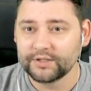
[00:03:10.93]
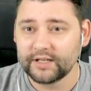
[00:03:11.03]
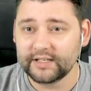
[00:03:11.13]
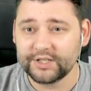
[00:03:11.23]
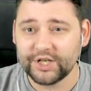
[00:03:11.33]

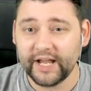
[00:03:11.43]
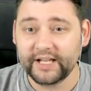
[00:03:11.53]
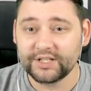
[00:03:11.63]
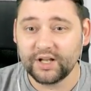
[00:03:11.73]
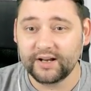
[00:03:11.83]
So has it
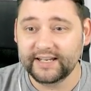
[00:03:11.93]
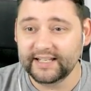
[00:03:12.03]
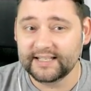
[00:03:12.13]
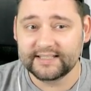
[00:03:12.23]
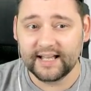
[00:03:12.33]
changed our
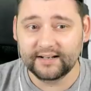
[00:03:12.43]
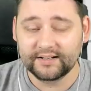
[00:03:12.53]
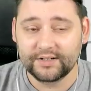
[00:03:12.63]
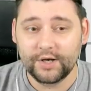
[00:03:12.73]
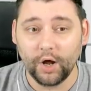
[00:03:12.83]
needs then?
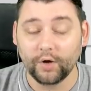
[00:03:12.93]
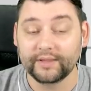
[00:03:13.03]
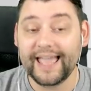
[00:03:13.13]
No.